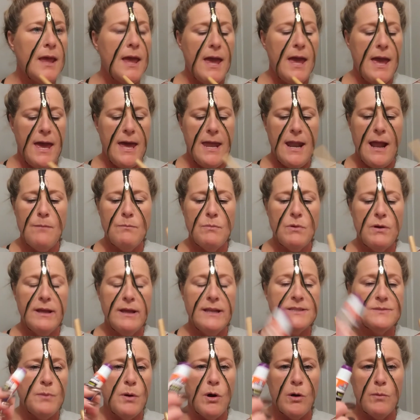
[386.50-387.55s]
and
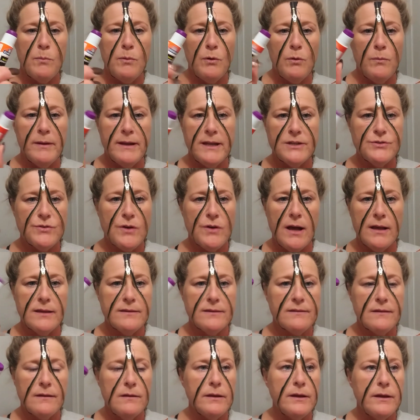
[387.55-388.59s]
it's purple, but it
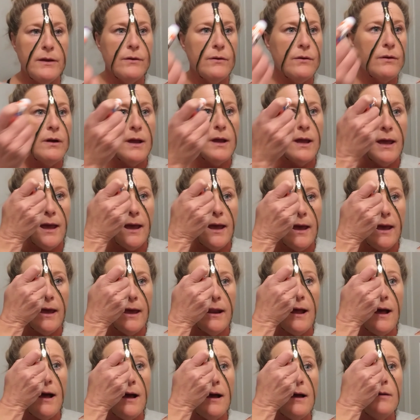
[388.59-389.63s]
dries clear.
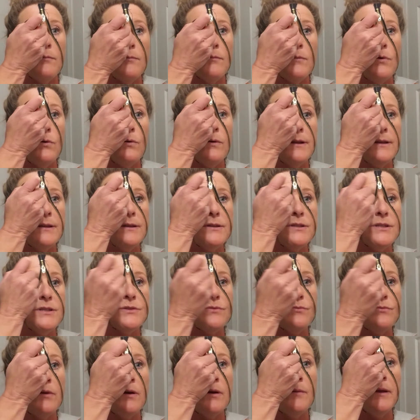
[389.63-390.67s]
And I'm going to
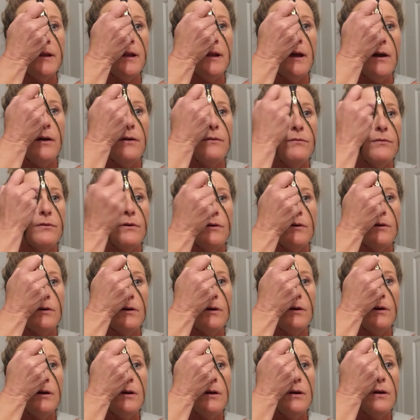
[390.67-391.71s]
just rub it over
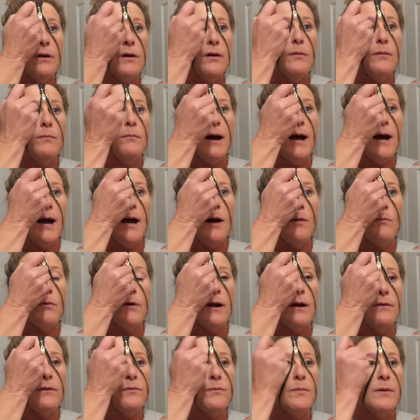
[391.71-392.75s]
my
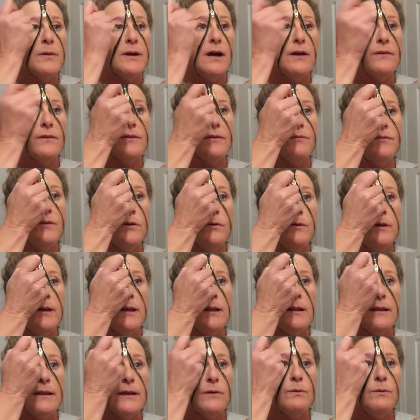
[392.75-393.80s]
eyebrows, because if you
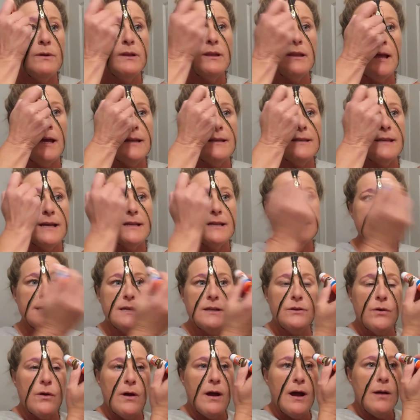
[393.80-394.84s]
get liquid latex
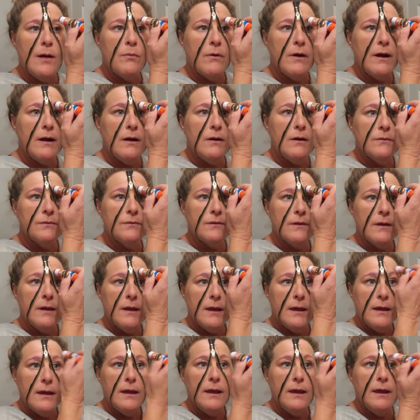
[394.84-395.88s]
in your eyebrows,
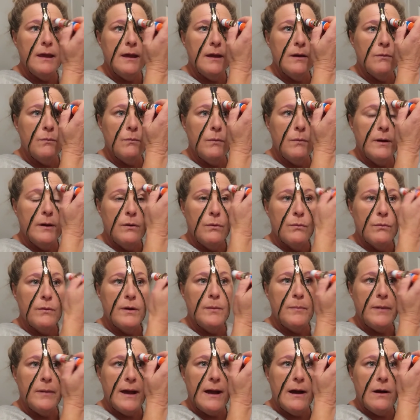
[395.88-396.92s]
it will
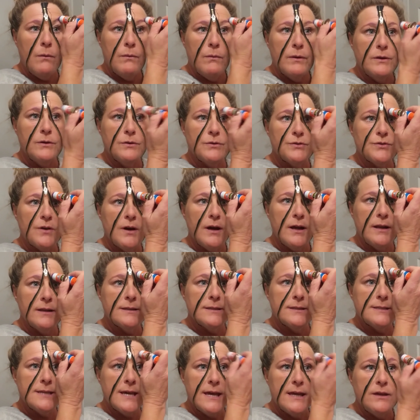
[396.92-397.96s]
rip out when you're trying
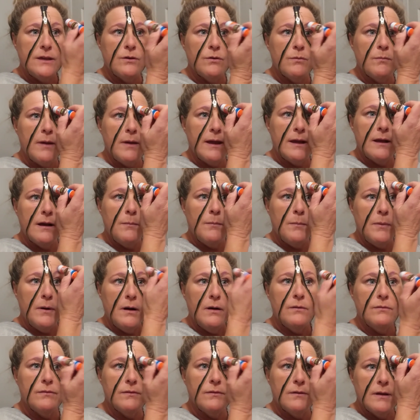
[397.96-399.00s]
to take your makeup
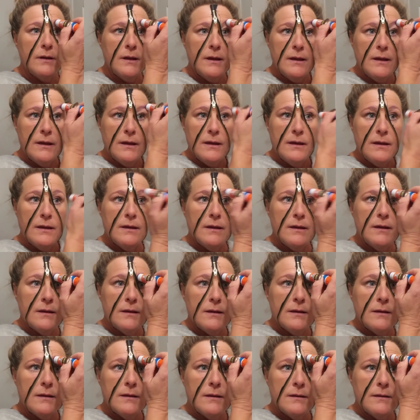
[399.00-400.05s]
off.
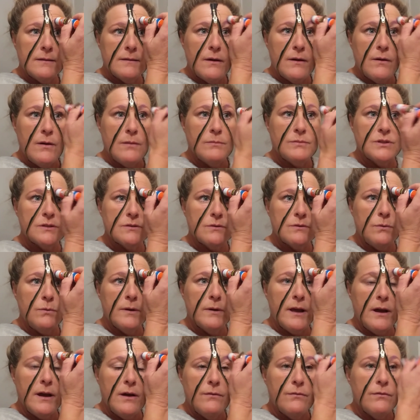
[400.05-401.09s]
So I'm just
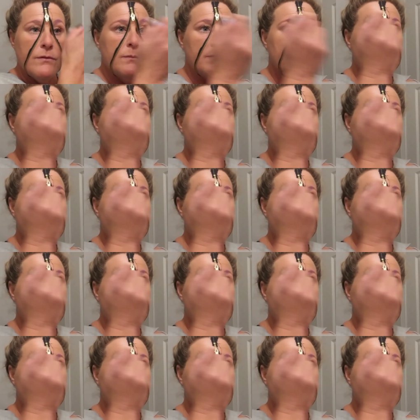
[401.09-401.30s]
going over them